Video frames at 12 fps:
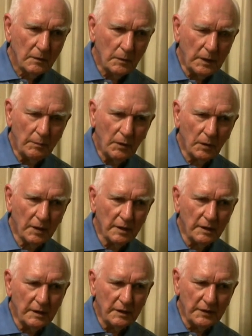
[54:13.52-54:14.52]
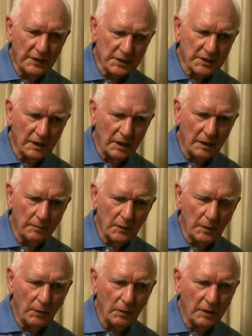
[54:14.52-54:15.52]
we boarded, this time
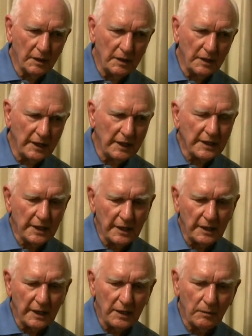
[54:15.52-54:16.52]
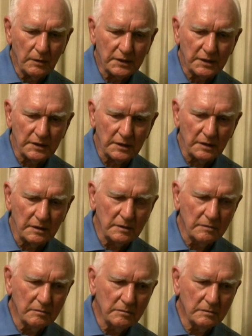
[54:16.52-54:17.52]
we boarded an AKA, which is a
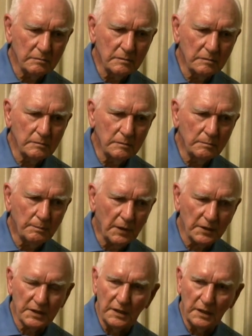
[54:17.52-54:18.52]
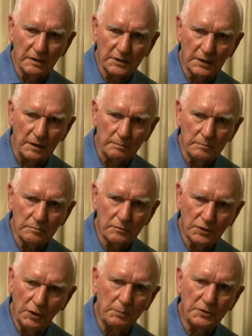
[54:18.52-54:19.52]
personnel ship,
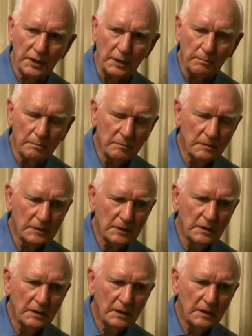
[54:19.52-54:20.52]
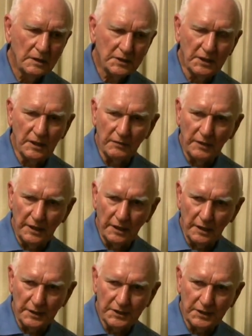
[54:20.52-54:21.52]
troop ship, instead of an
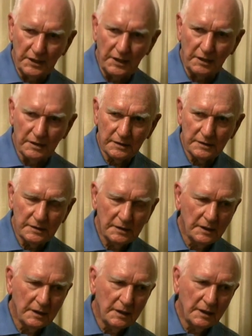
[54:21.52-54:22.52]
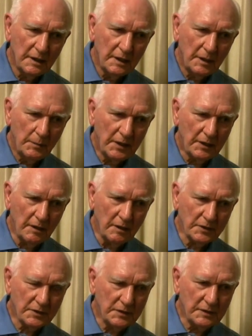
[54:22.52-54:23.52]
LST. Mm -hmm.
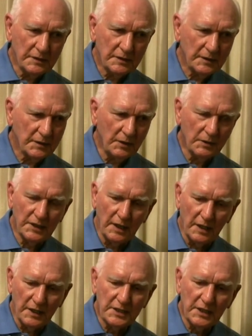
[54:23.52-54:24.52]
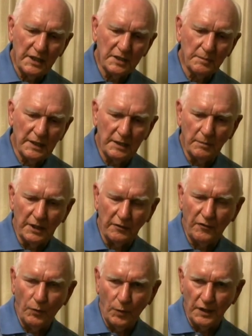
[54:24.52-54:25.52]
Because those LSTs made about
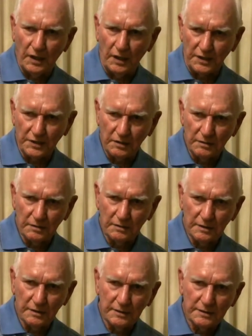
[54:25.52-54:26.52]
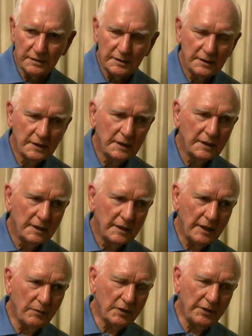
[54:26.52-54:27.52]
four knots.
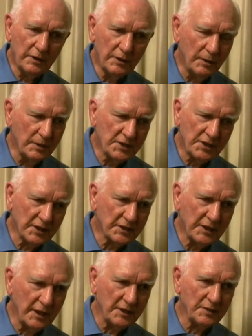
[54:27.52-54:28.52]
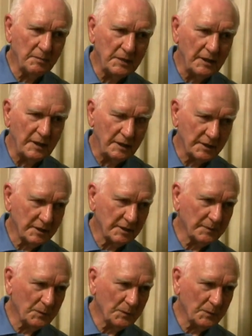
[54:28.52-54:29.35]
And when you're going 6,000 miles,